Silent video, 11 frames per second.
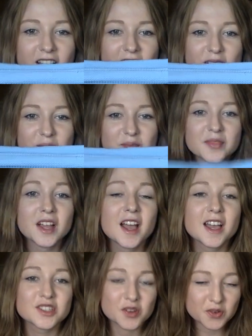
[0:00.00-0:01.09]
Um,
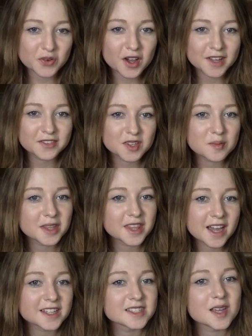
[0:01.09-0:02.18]
don't know how I feel about
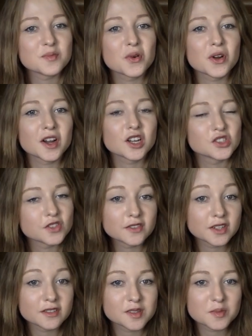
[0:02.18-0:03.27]
that because I'm more
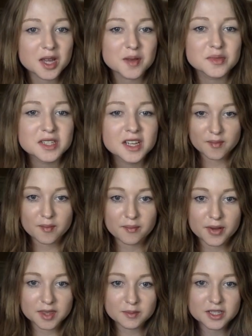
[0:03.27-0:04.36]
conservative sometimes
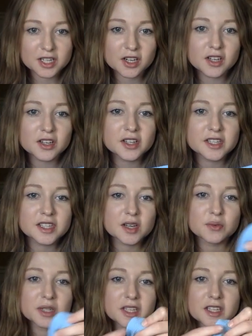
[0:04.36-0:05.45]
but the material is like
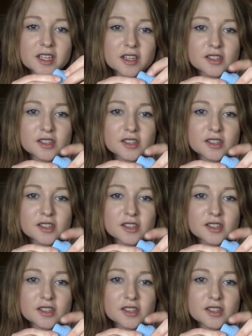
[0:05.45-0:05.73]
really